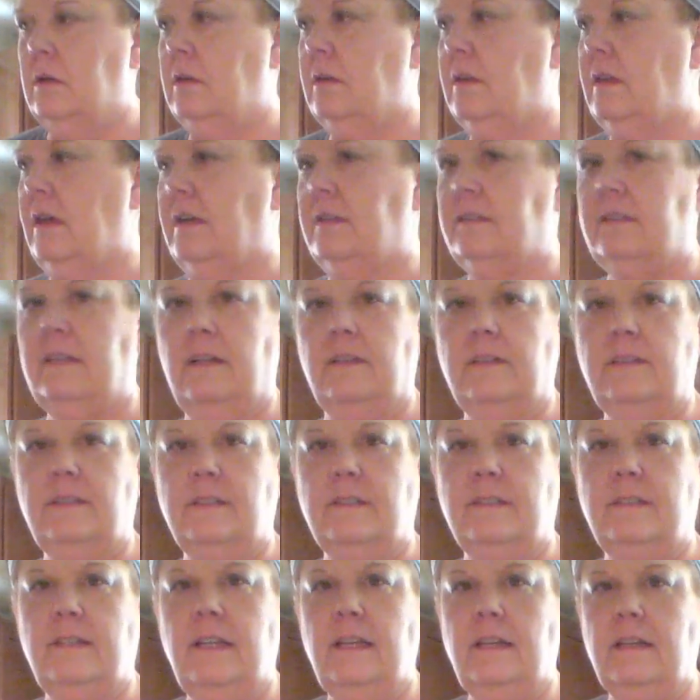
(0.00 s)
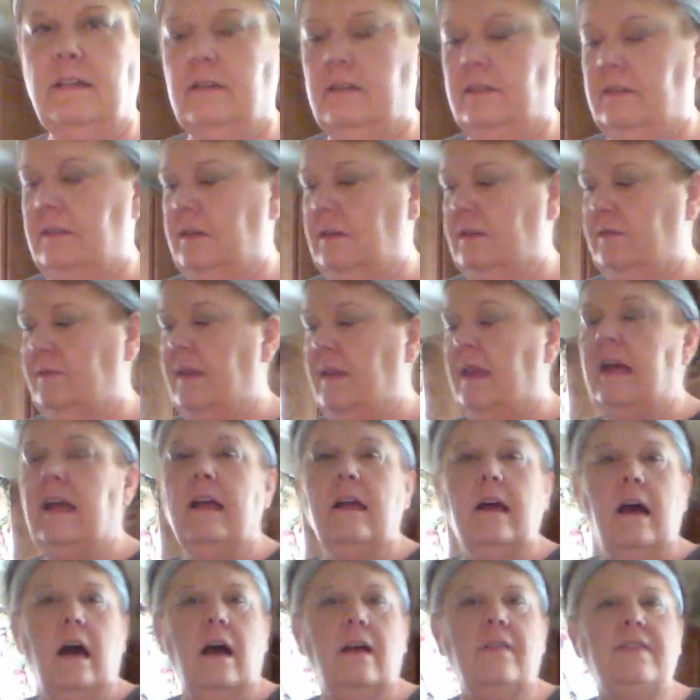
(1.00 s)
I was down 16.
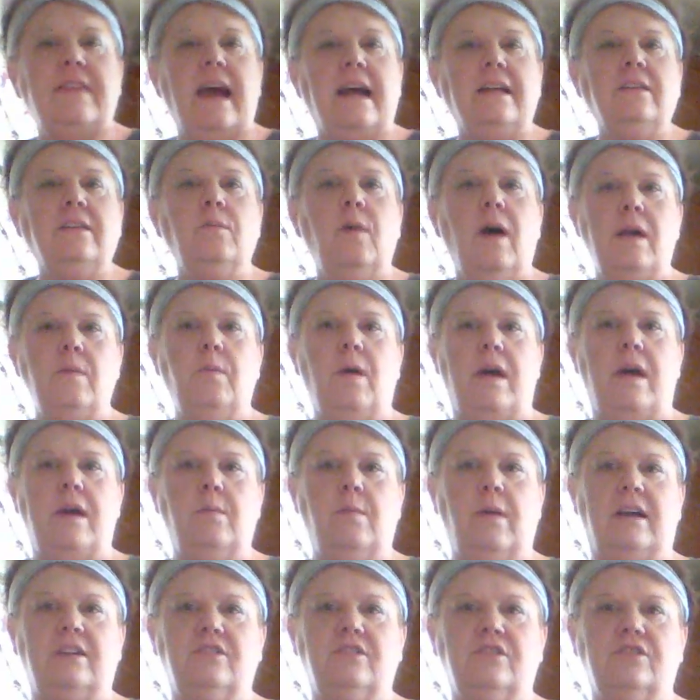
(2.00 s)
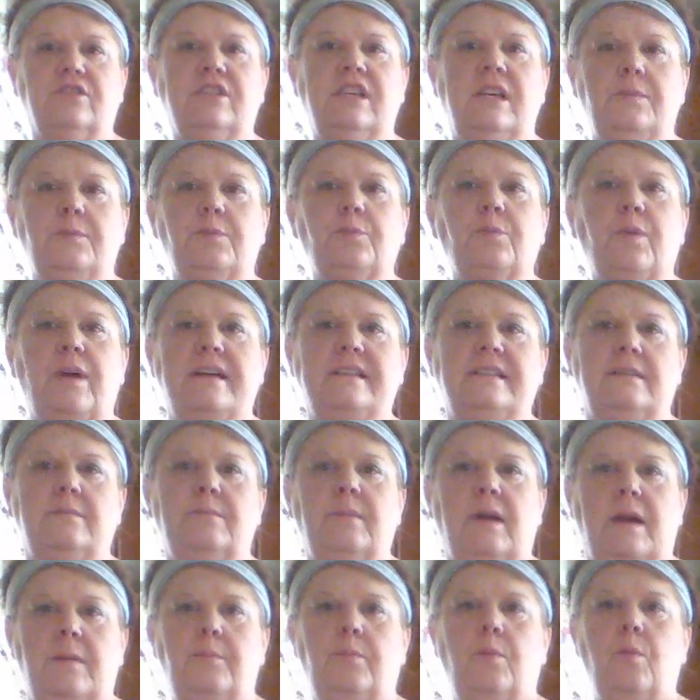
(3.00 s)
That's why Weight Watchers keeps raising
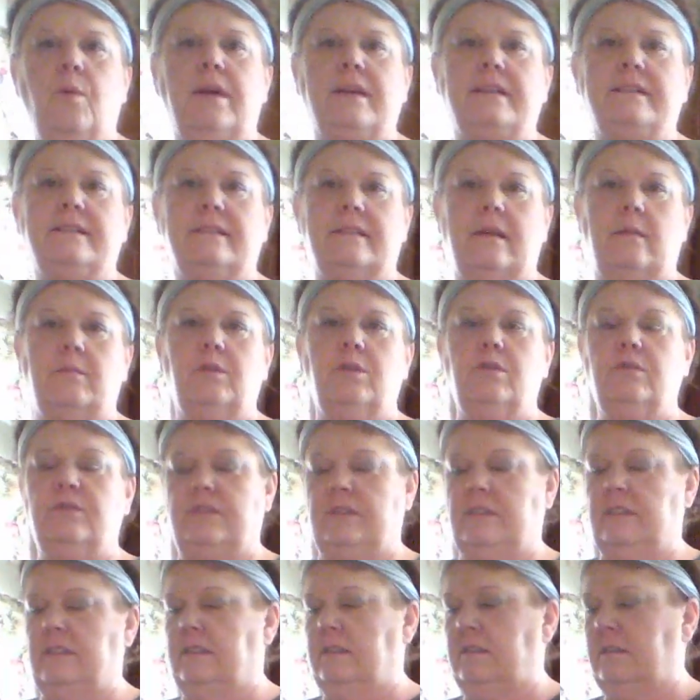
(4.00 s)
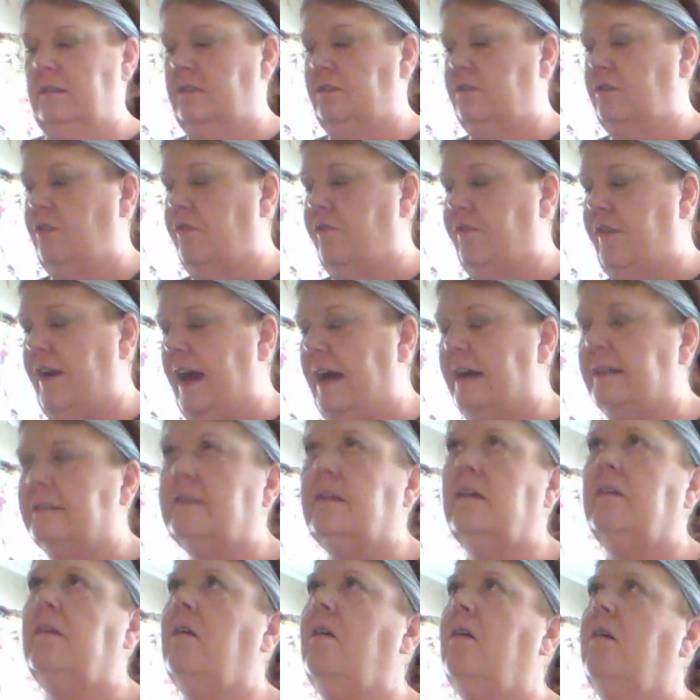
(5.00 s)
my points because I'm losing it so fast.
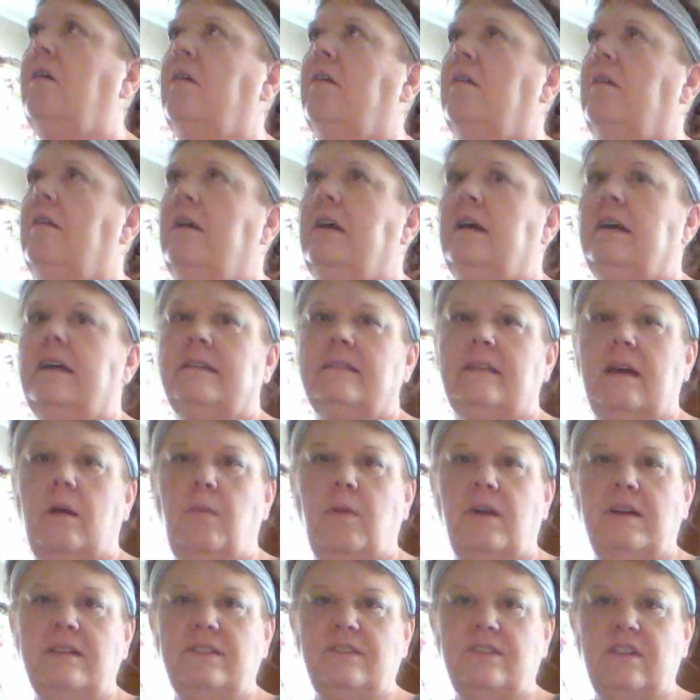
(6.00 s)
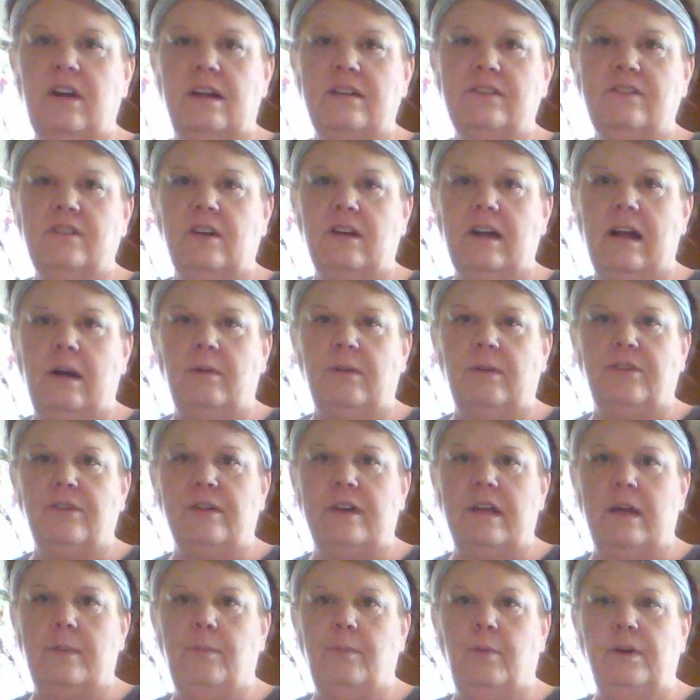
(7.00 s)
Because I started out with
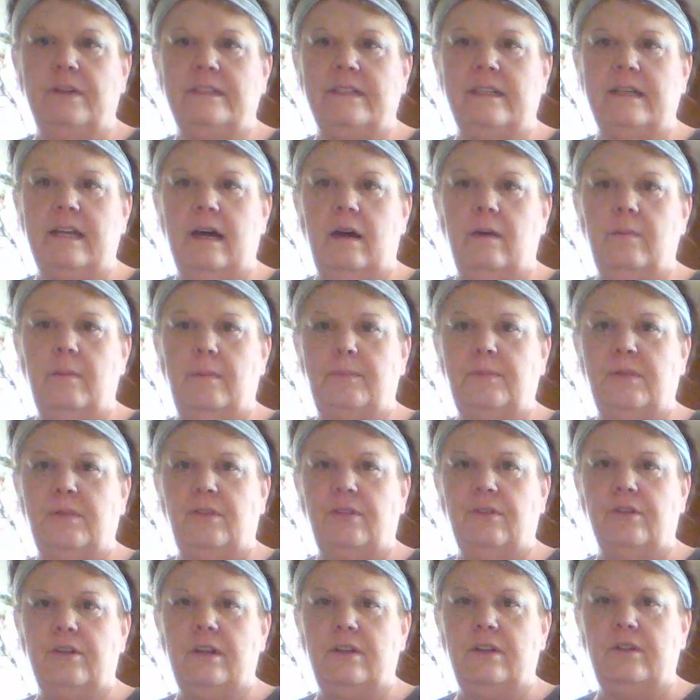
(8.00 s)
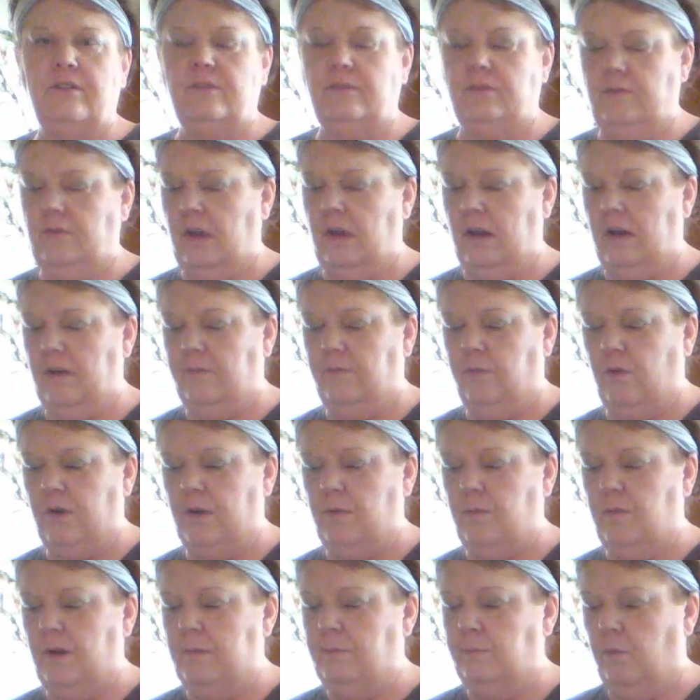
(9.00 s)
38 points and now I'm up to
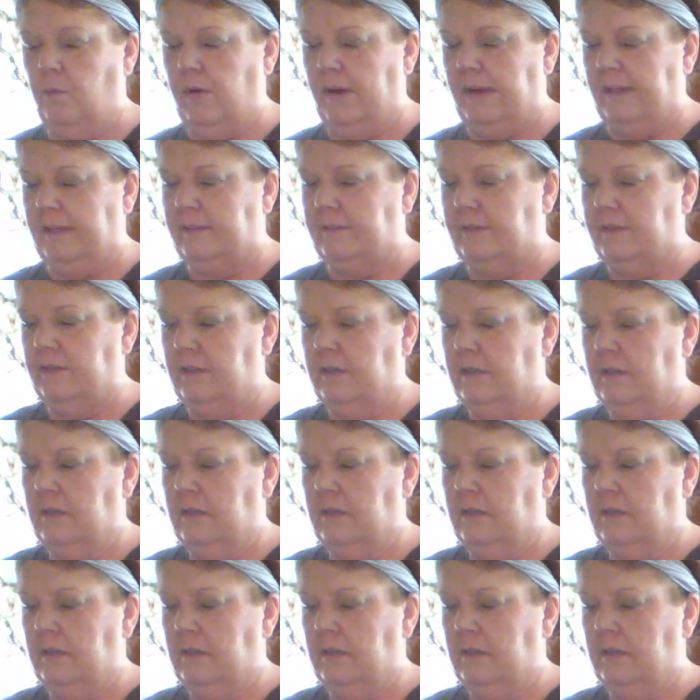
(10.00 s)
41 points.